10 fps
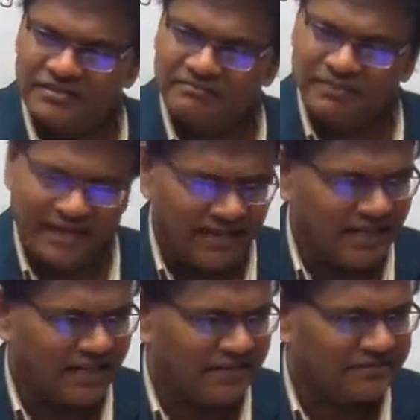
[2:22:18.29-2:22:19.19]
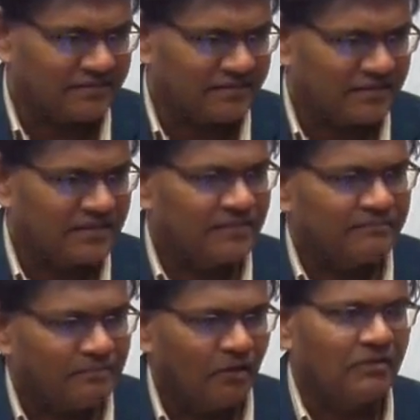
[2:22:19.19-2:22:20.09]
plain areas,
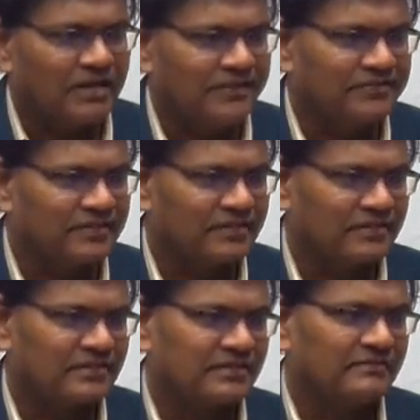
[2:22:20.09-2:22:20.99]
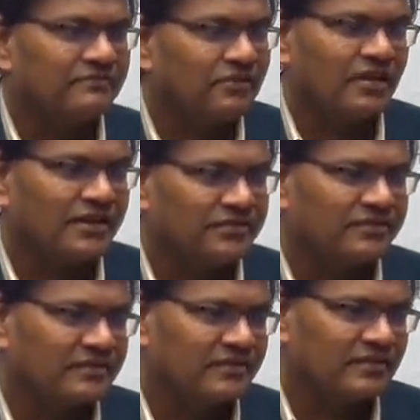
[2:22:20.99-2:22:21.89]
mountains, forests,
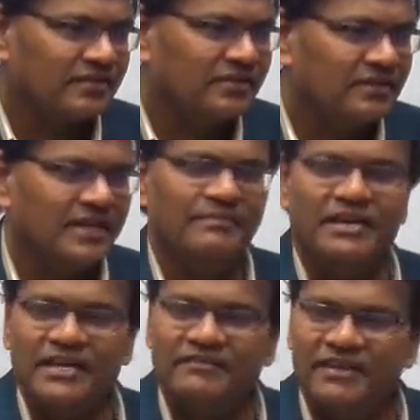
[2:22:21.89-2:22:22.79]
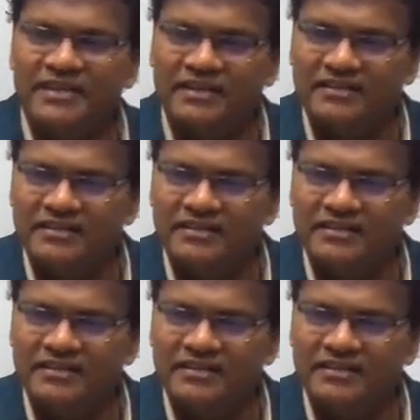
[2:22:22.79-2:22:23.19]
you name it, everything.